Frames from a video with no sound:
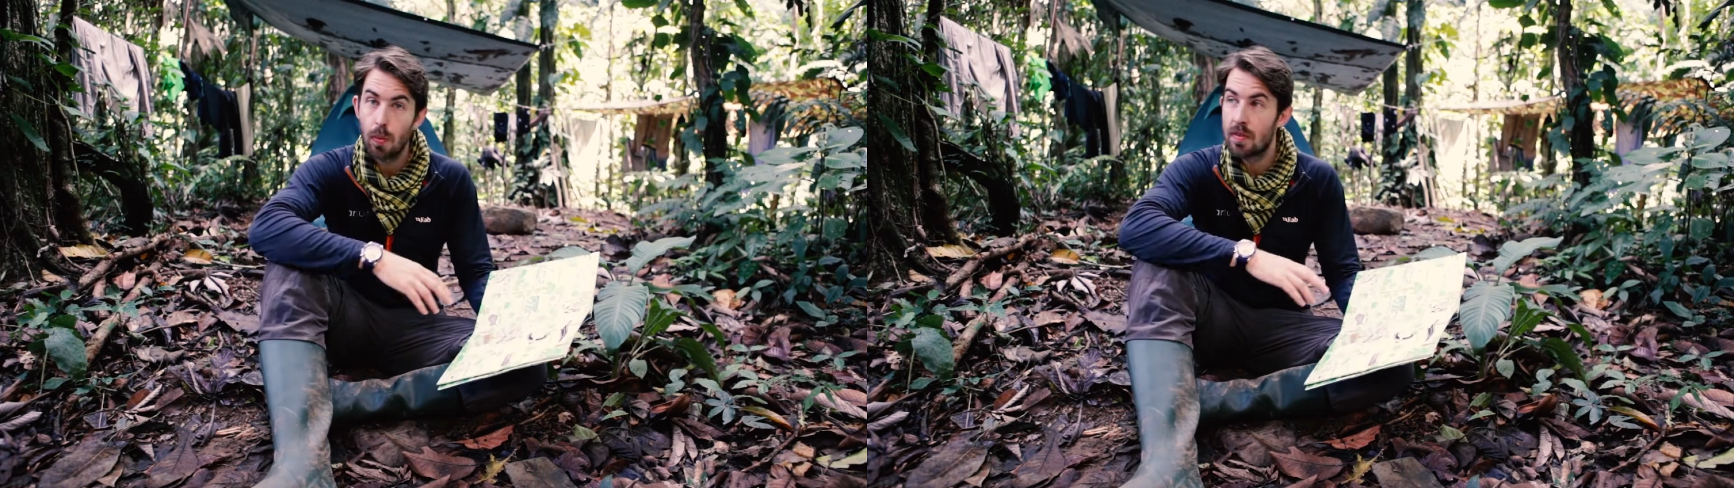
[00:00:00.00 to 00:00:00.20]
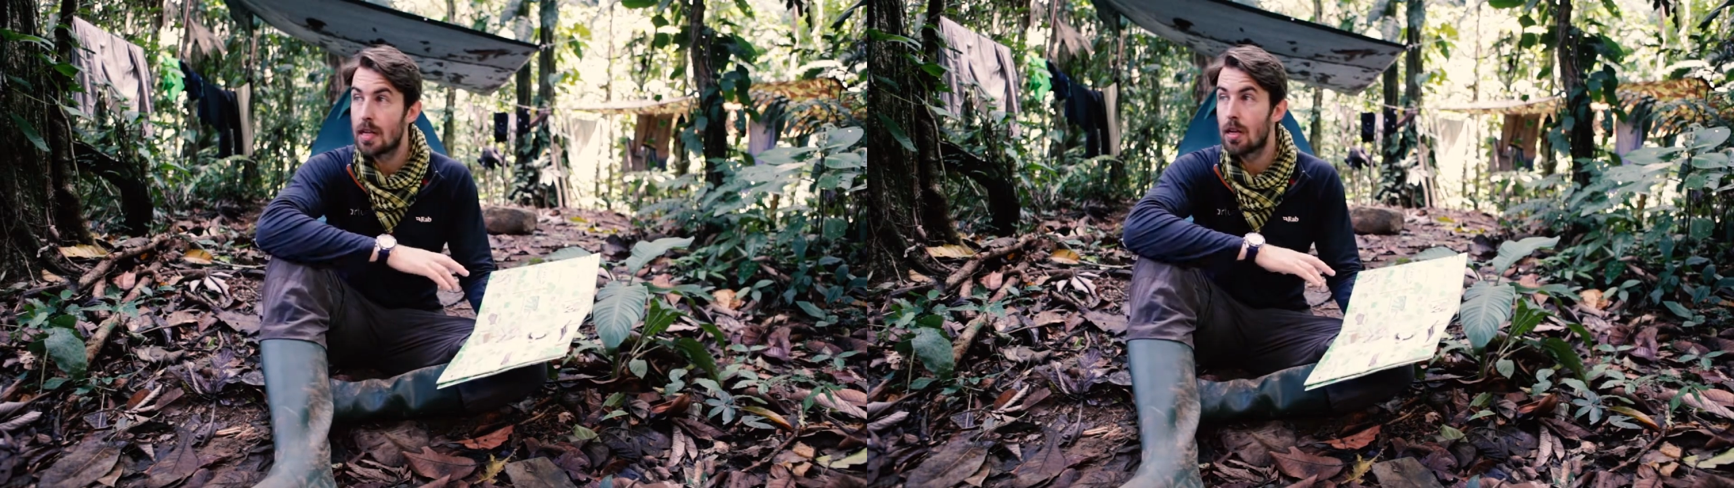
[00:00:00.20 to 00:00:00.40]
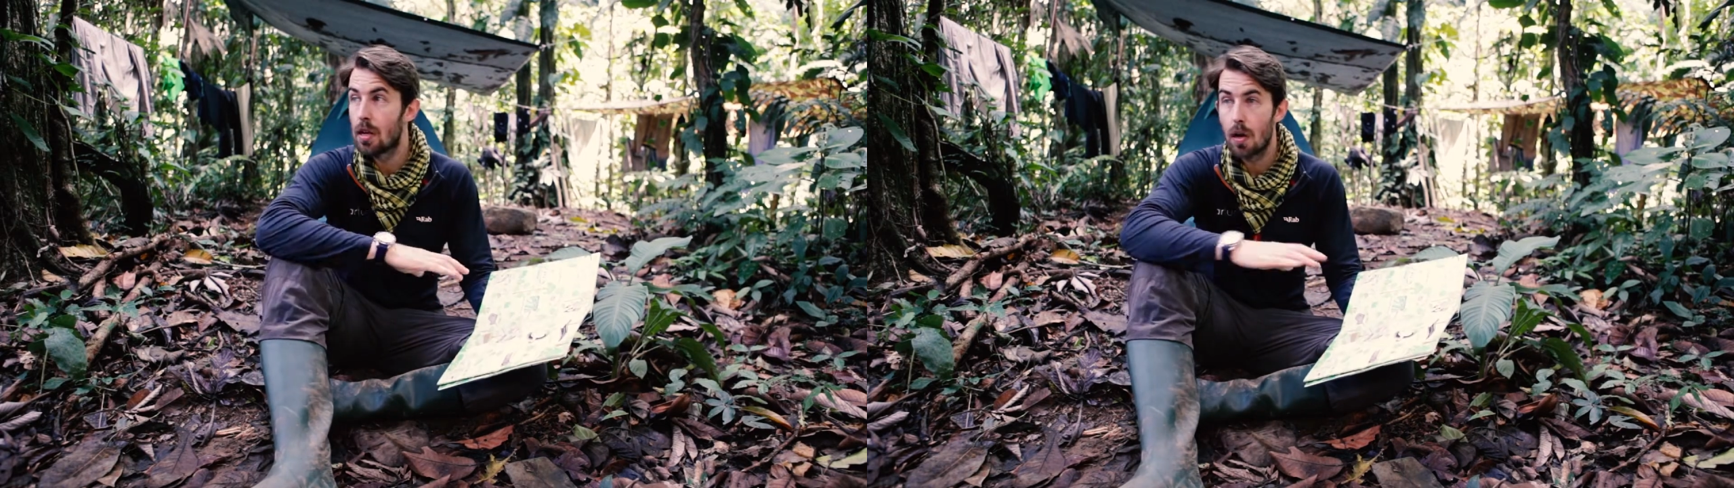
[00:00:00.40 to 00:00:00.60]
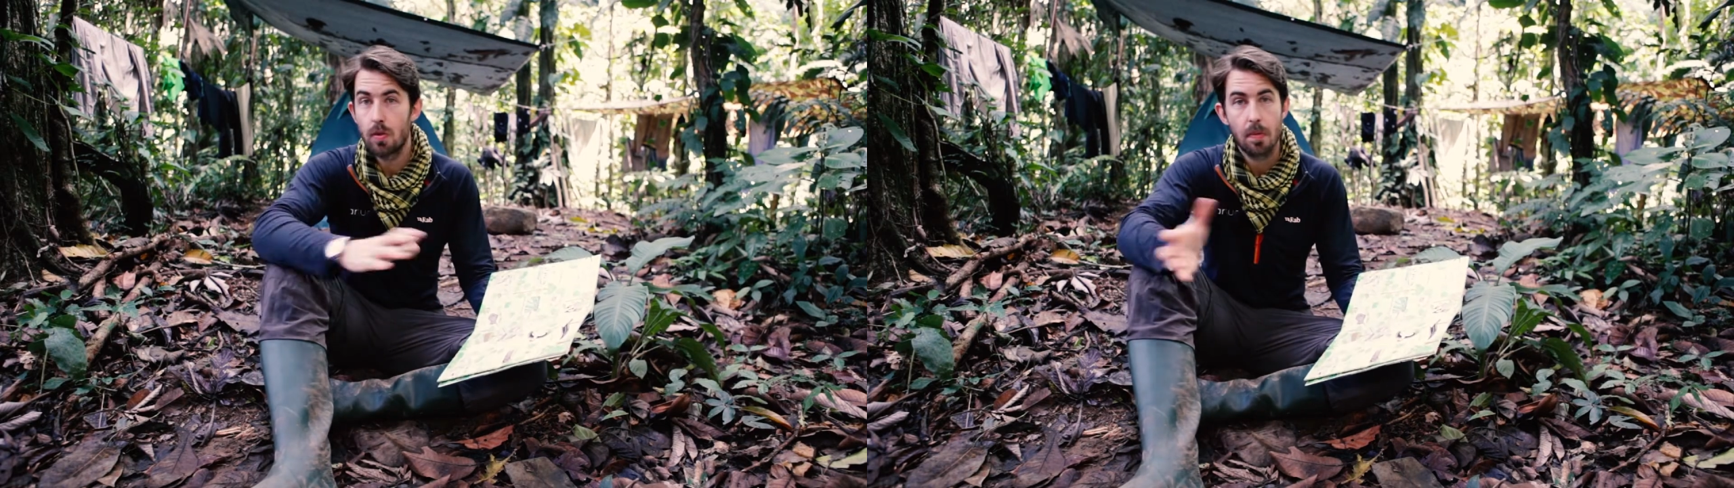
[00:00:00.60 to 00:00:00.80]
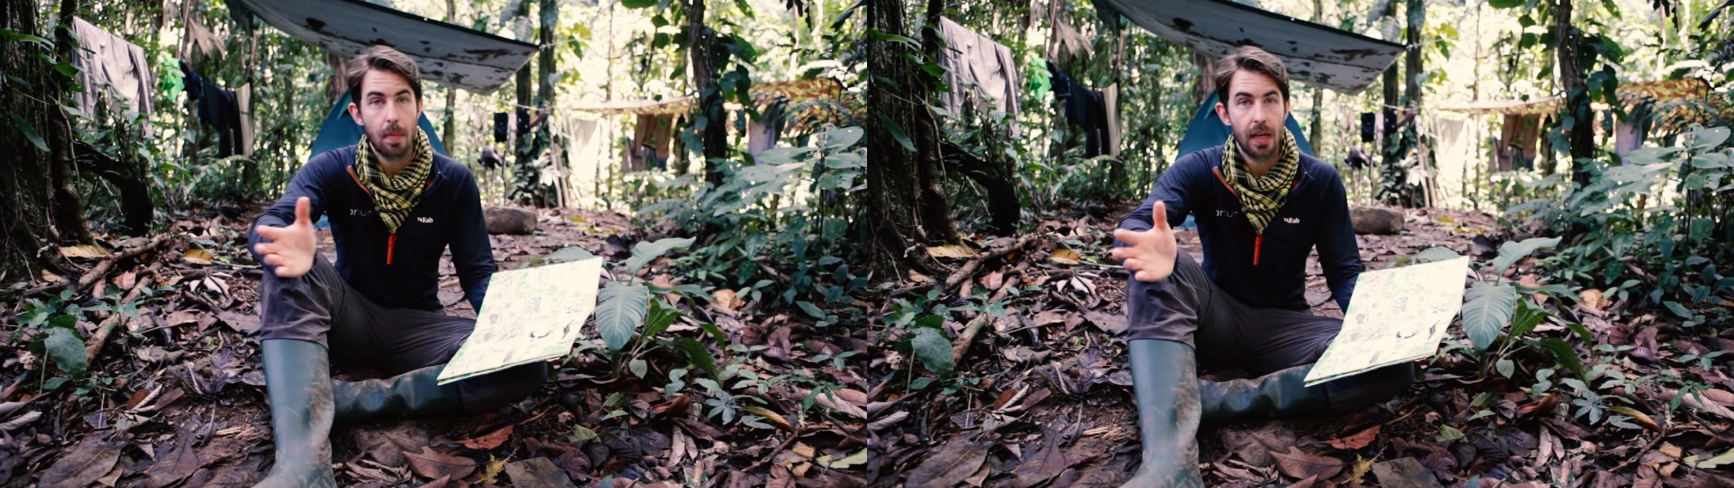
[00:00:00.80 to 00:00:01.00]
we've seen
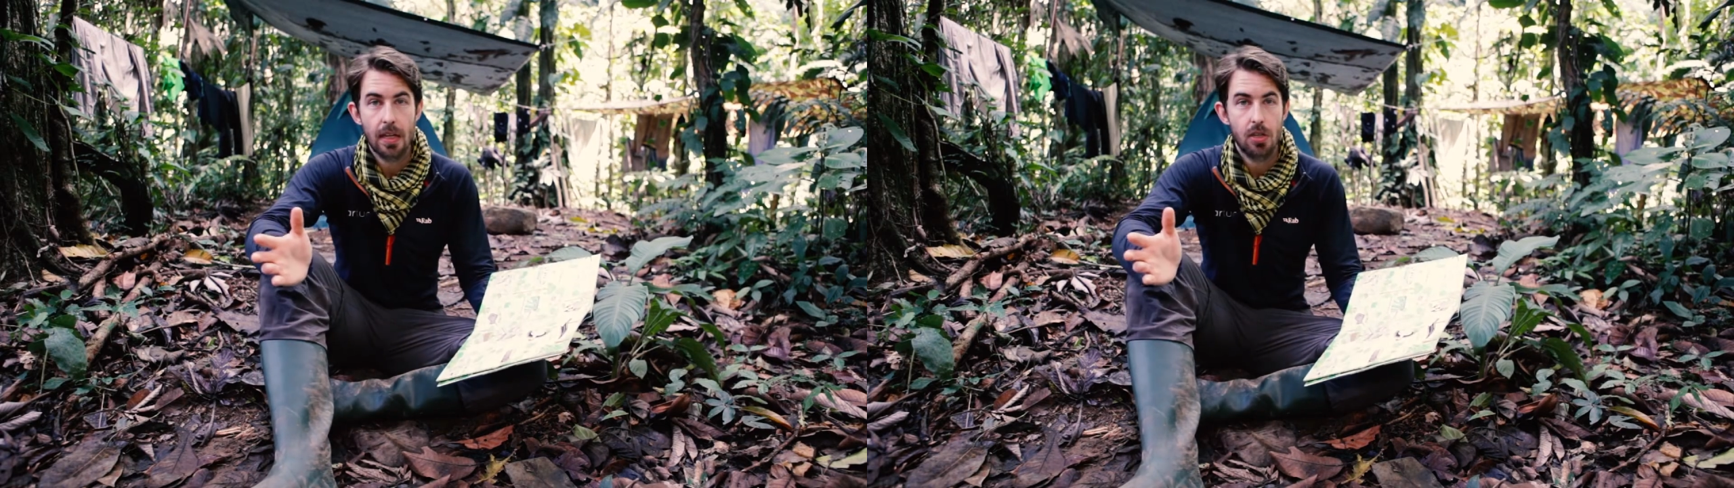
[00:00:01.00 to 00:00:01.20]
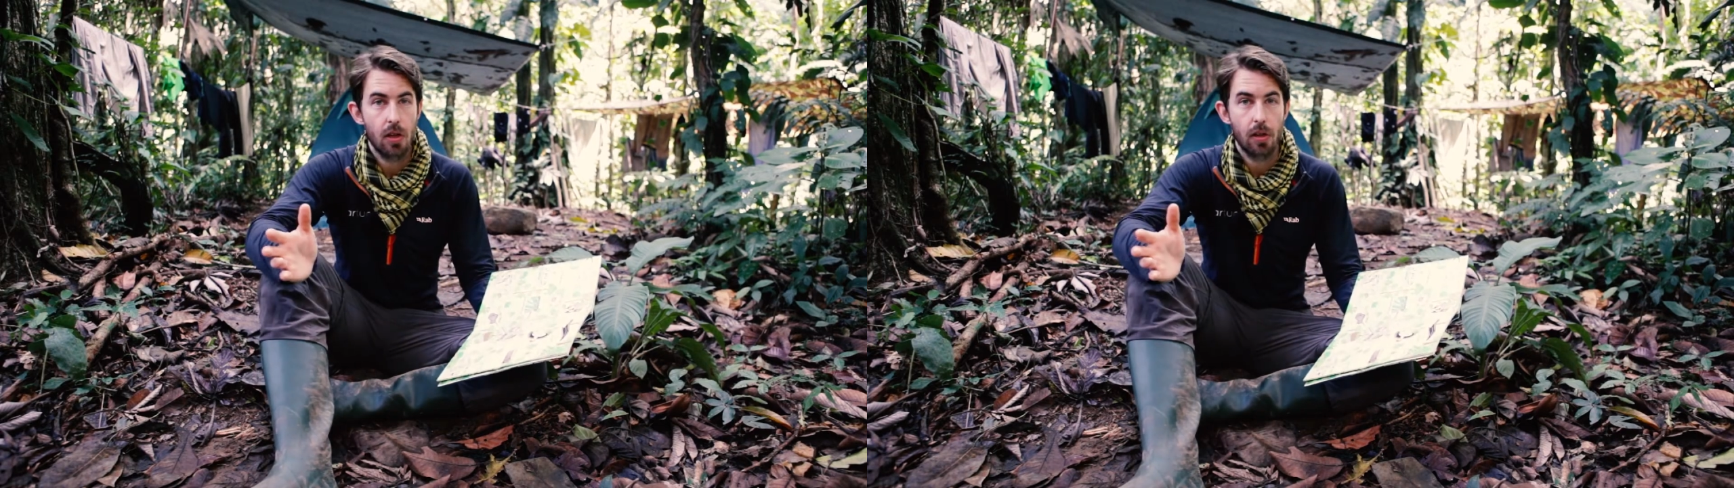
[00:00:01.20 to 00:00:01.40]
loads of monkeys here